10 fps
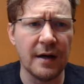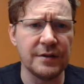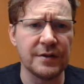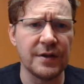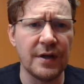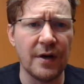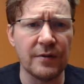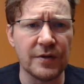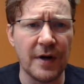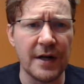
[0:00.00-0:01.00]
just so you
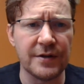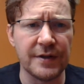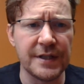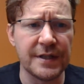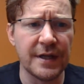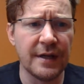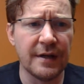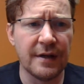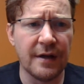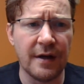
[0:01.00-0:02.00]
know, treasuries
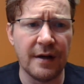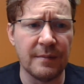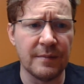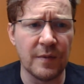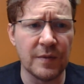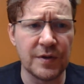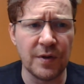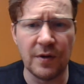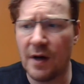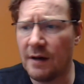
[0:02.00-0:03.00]

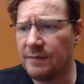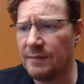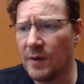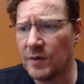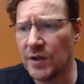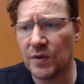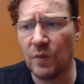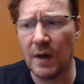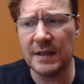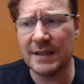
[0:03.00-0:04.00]
sold off just
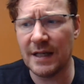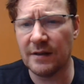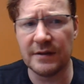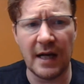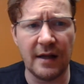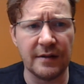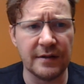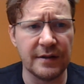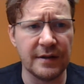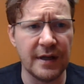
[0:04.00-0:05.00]
one single dollar,